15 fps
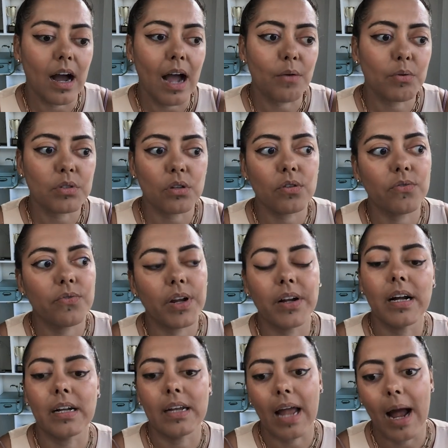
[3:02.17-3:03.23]
I was also very
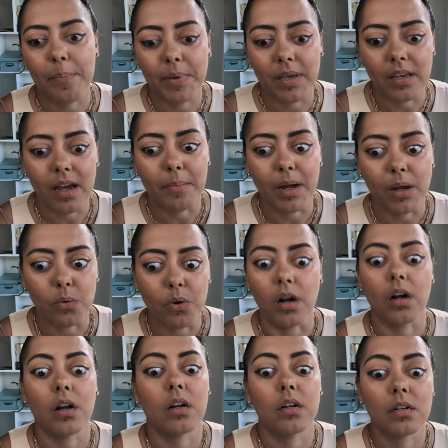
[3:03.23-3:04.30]
unhappy at my
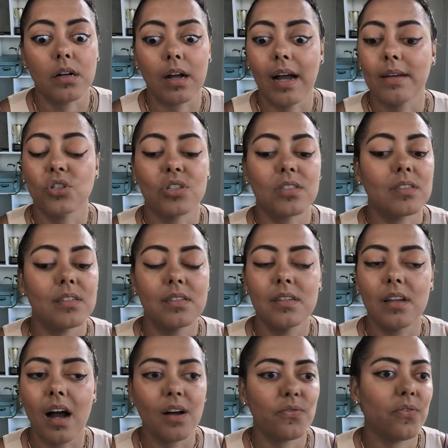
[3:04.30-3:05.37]
work. I just did
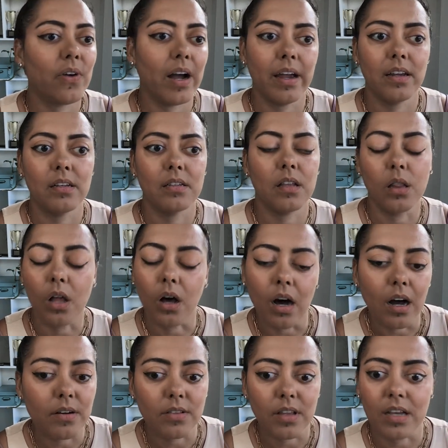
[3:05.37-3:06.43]
not find the
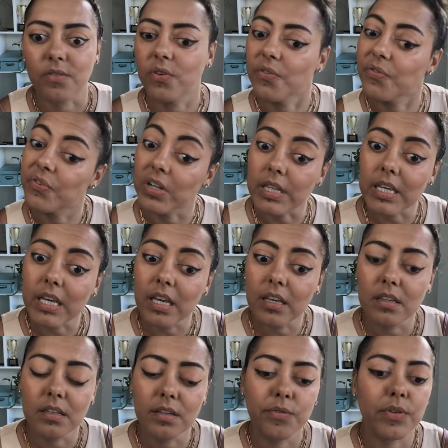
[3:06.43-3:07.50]
law like
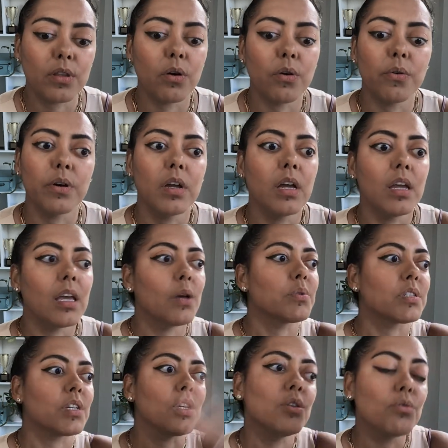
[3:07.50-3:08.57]
fulfilling, even though it
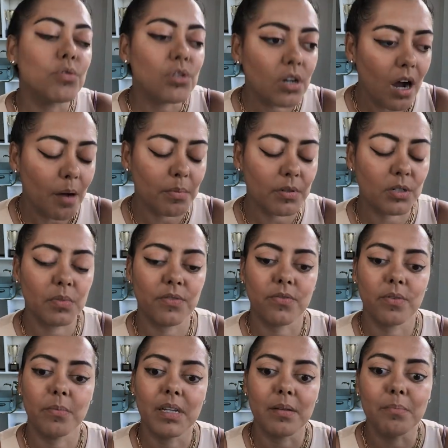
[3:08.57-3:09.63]
was a huge accomplishment
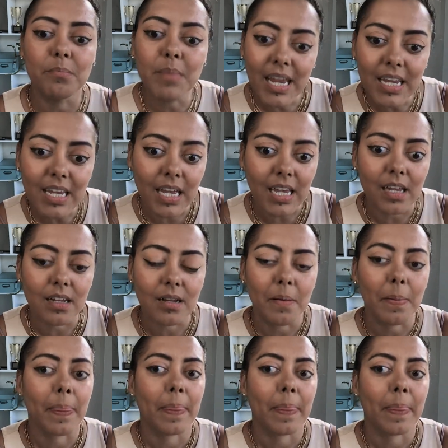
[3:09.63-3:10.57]
for me to make it.